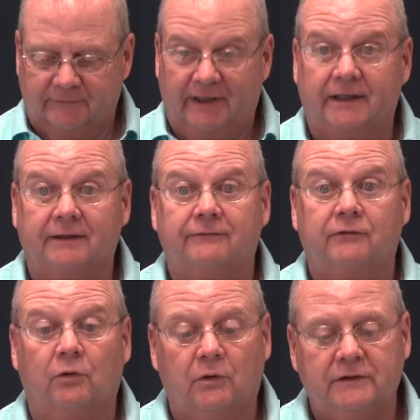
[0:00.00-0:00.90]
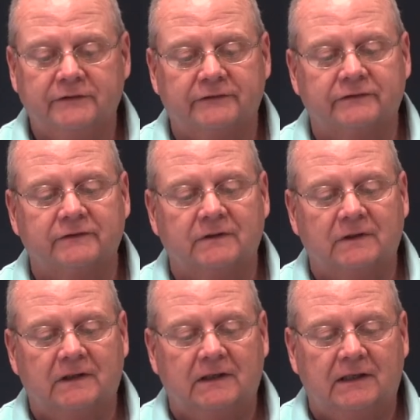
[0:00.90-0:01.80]
And of course,
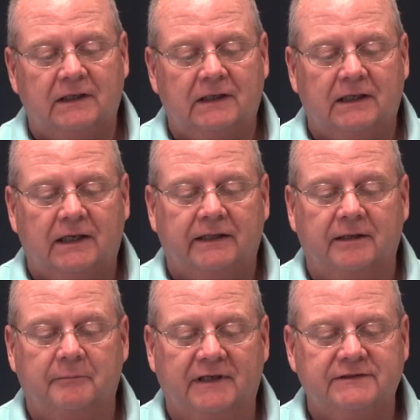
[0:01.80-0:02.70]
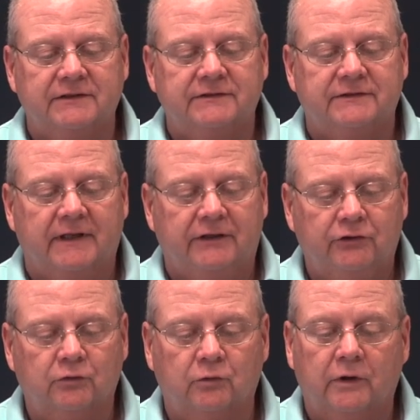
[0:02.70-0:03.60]
the message that
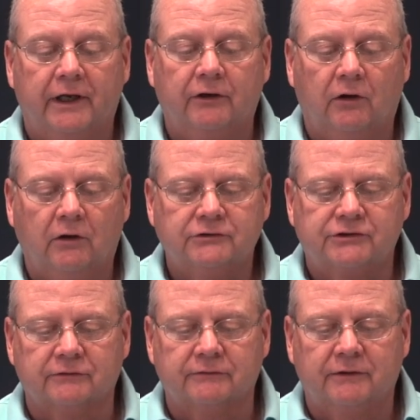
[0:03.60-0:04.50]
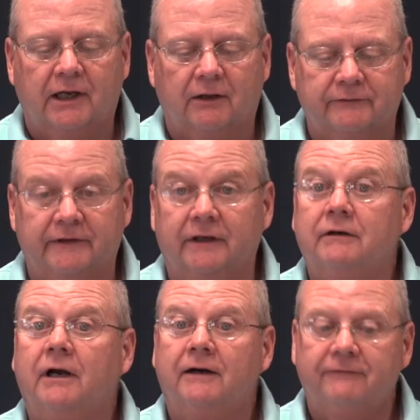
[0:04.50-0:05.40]
you and all children out
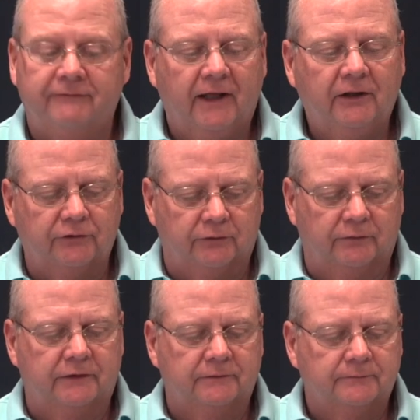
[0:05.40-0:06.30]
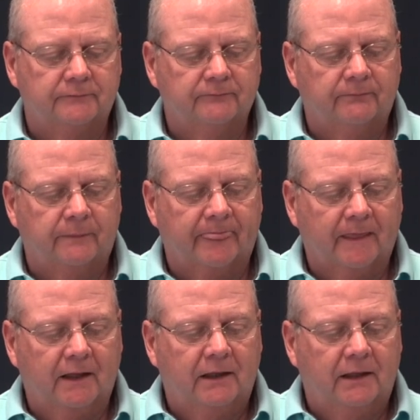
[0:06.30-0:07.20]
there are valued.
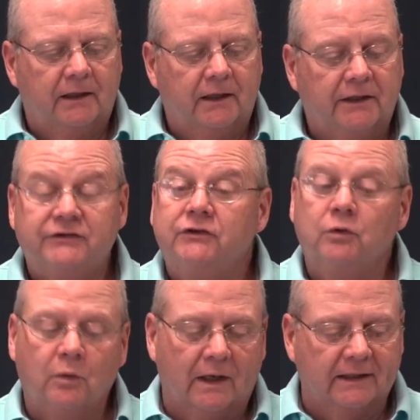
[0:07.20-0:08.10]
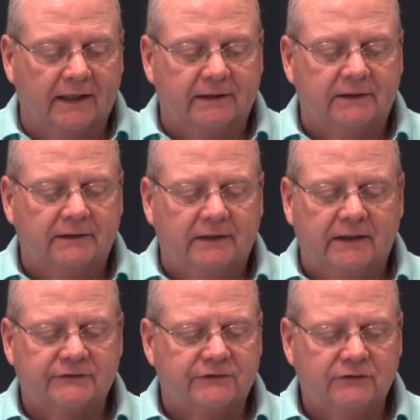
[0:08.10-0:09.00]
It's you I like.
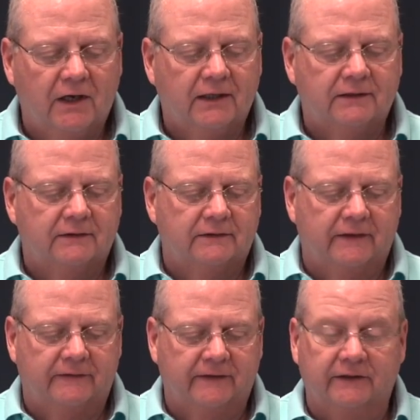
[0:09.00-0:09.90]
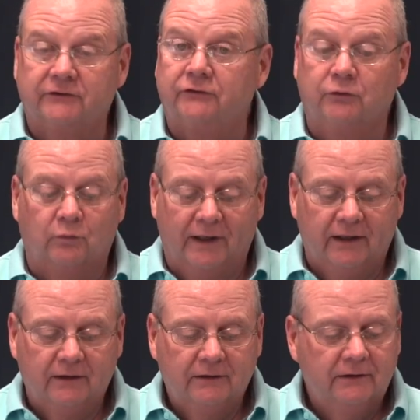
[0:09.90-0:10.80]
It's not the things you
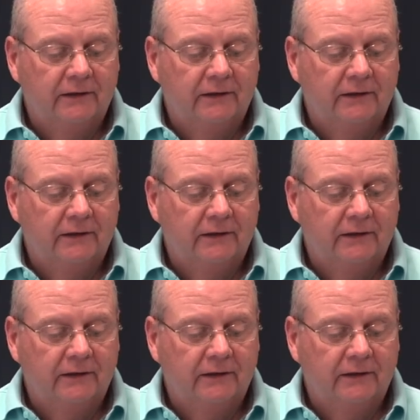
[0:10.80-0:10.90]
wear.